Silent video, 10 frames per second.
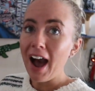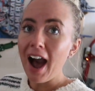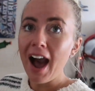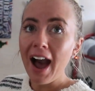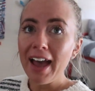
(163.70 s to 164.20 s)

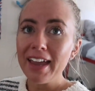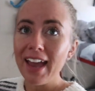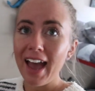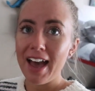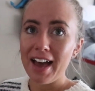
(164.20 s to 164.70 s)
I
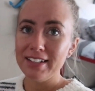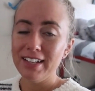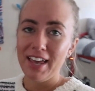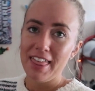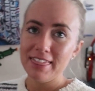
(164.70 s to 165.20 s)
had
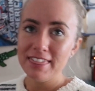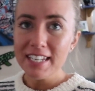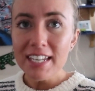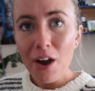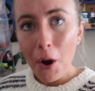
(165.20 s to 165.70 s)

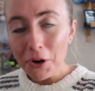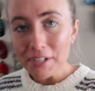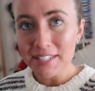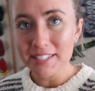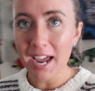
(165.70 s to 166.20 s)
the
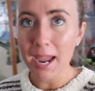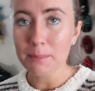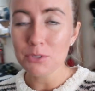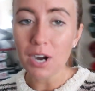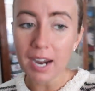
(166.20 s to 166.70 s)
hardest
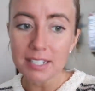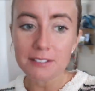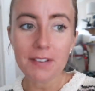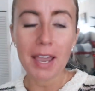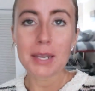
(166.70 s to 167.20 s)
time trying to
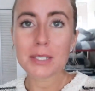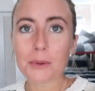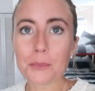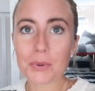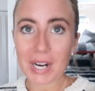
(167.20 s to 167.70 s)
find
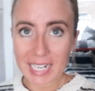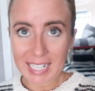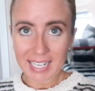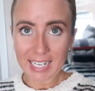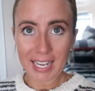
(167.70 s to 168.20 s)

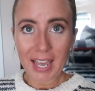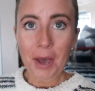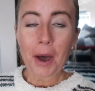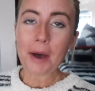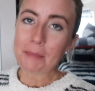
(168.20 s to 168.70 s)
Brayden
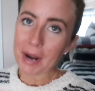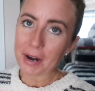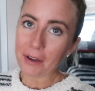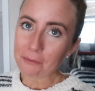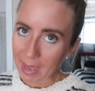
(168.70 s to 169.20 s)
a
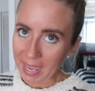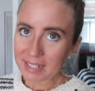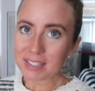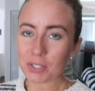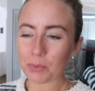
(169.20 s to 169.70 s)
pair of
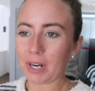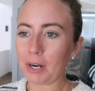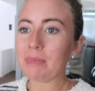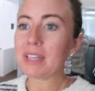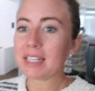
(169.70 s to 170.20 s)
pants to wear
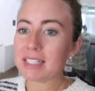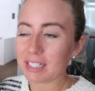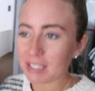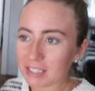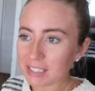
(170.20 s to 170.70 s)
because
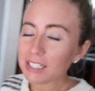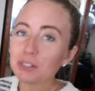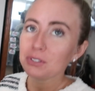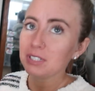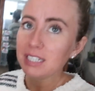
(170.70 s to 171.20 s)

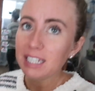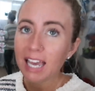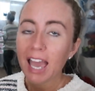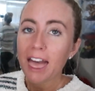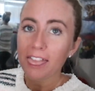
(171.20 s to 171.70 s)
literally
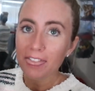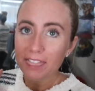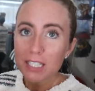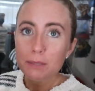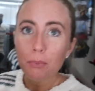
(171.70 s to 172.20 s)

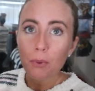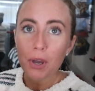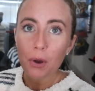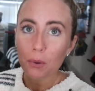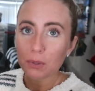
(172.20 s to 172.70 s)
this
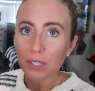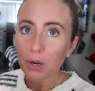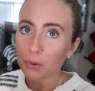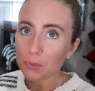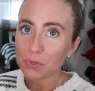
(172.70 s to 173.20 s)
boy only
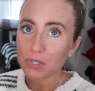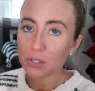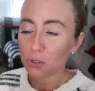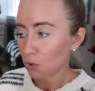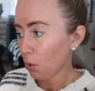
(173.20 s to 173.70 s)
owns
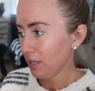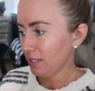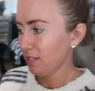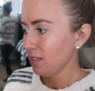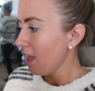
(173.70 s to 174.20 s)

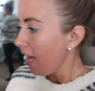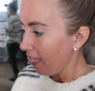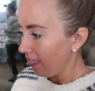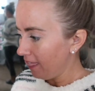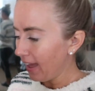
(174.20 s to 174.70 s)
shorts.
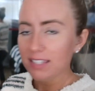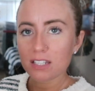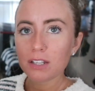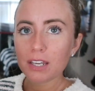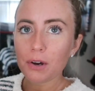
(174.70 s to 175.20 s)
That's
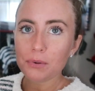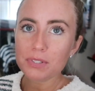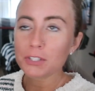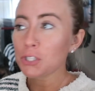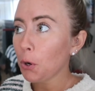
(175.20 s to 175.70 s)
all he
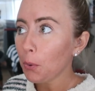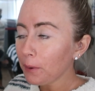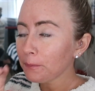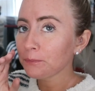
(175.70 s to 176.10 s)
owns. So